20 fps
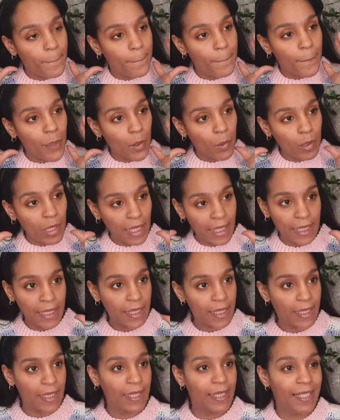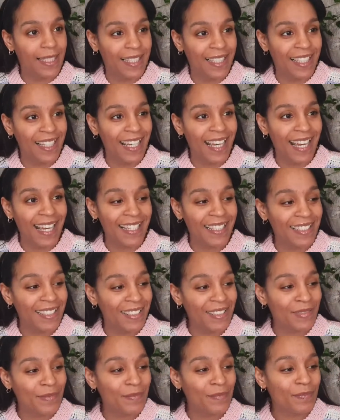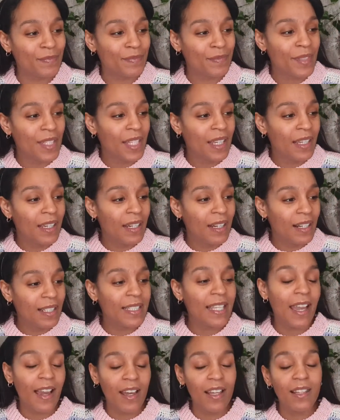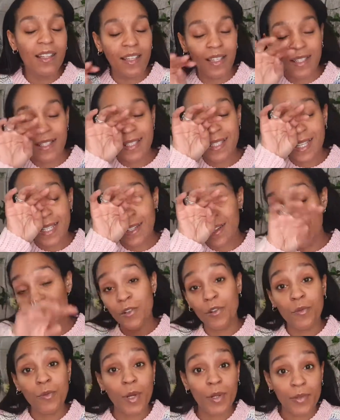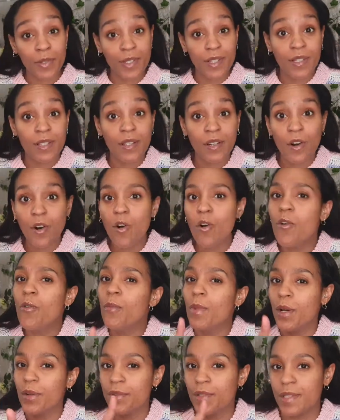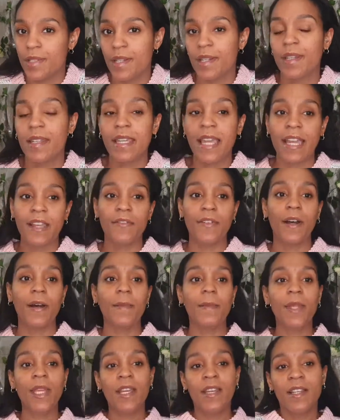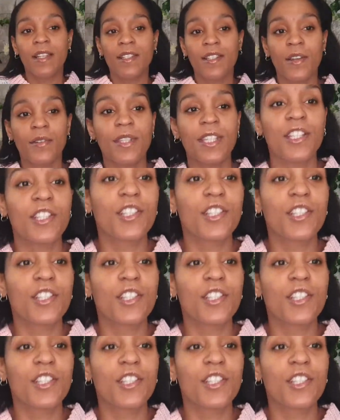ball ache. And yeah, like I said, I almost gave up. So this